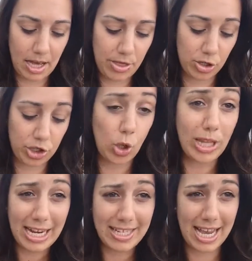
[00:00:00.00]
There's no
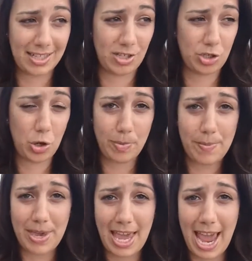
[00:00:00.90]
latex, there's no
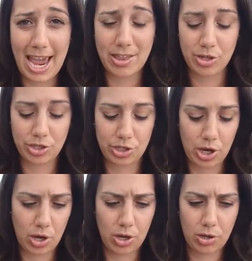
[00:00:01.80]
BPA, there's
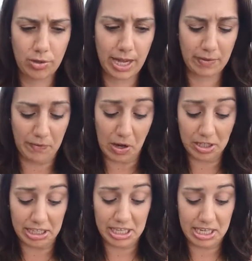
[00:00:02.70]
no like
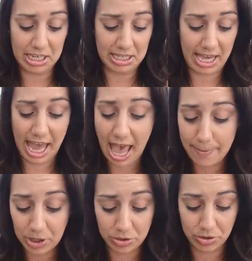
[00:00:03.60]
funky
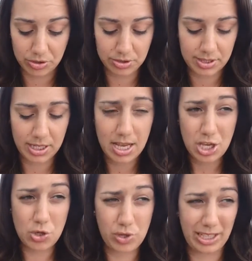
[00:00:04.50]
chemicals.
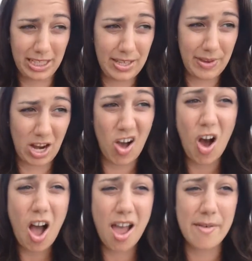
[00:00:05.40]
You can leave it
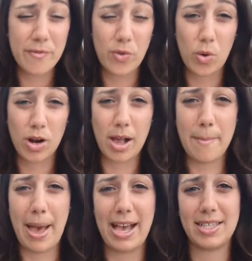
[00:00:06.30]
on for a
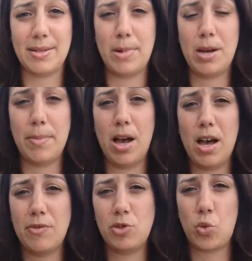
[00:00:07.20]
maximum
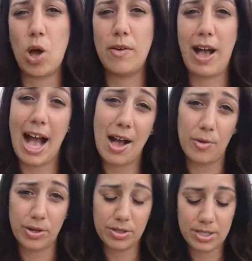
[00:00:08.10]
of 12
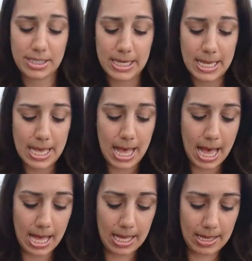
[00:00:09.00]
hours,
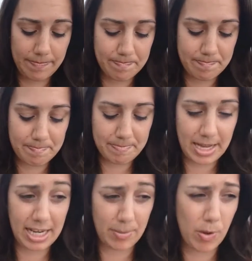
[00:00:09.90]

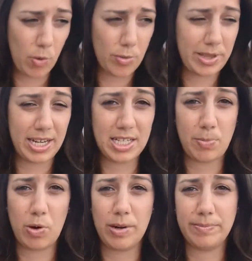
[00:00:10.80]
and it can be worn with any
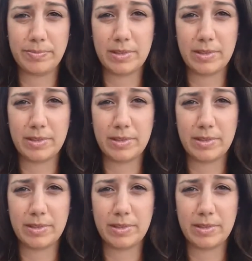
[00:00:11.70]
sport.